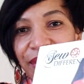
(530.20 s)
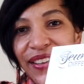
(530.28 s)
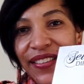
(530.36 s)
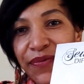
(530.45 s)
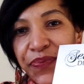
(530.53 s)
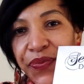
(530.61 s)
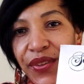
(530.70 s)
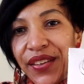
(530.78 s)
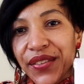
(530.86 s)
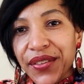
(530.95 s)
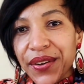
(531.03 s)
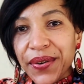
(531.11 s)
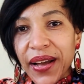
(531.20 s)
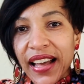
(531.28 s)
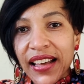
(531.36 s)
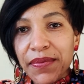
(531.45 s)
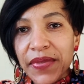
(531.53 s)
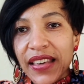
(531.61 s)
dress. So
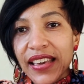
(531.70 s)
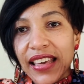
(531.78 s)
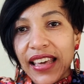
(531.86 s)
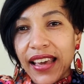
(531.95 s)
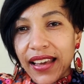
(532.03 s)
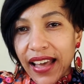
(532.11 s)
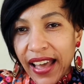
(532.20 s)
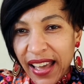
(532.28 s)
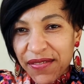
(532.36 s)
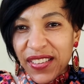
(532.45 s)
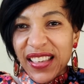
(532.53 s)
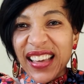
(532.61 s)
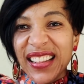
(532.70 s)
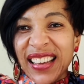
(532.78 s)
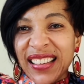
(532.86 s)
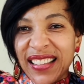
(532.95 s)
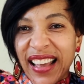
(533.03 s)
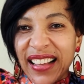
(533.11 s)
I'm thinking, I haven't yet
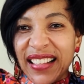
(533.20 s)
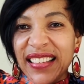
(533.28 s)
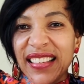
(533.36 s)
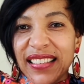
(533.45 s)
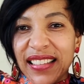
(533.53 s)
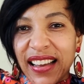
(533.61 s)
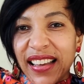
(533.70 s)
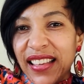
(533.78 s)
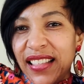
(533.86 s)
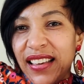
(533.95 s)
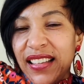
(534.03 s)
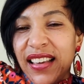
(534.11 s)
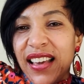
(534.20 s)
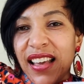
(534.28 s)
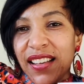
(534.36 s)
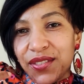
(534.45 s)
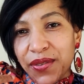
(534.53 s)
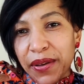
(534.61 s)
exactly decided.
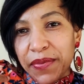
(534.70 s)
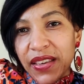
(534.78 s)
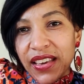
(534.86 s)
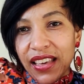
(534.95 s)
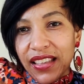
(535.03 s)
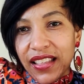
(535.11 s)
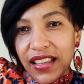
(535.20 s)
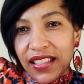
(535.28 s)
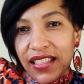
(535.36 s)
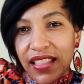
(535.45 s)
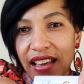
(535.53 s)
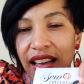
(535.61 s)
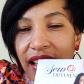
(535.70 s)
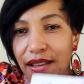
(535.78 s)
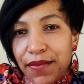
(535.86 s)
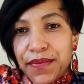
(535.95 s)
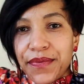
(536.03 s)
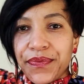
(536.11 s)
So I'm thinking
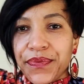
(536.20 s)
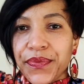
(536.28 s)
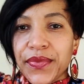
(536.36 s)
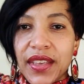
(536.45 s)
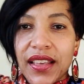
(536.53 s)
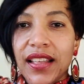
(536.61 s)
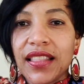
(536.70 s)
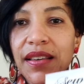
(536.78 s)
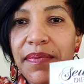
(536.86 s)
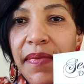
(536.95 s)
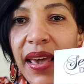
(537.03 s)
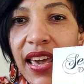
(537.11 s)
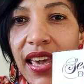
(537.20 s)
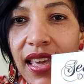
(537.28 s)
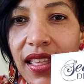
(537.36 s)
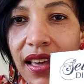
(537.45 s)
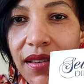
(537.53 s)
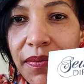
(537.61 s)
um, the
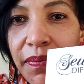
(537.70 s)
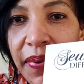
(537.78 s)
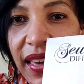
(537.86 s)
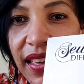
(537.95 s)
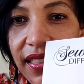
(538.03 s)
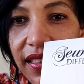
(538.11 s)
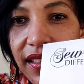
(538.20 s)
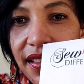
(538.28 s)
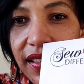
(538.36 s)
main bit,